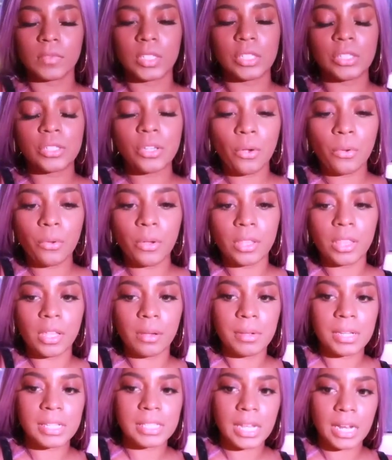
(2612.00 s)
so good
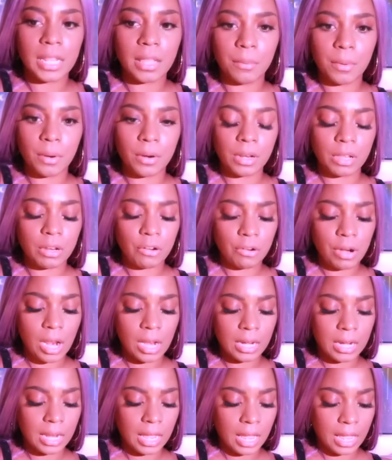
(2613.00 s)
that we decided that we were going to
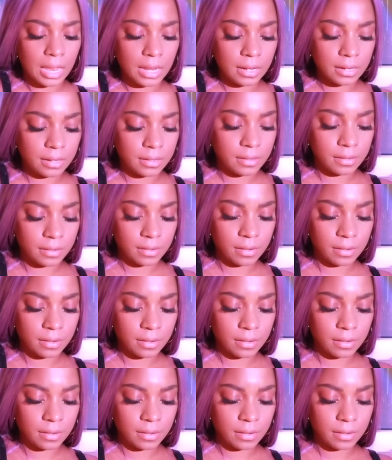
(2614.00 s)
create it again.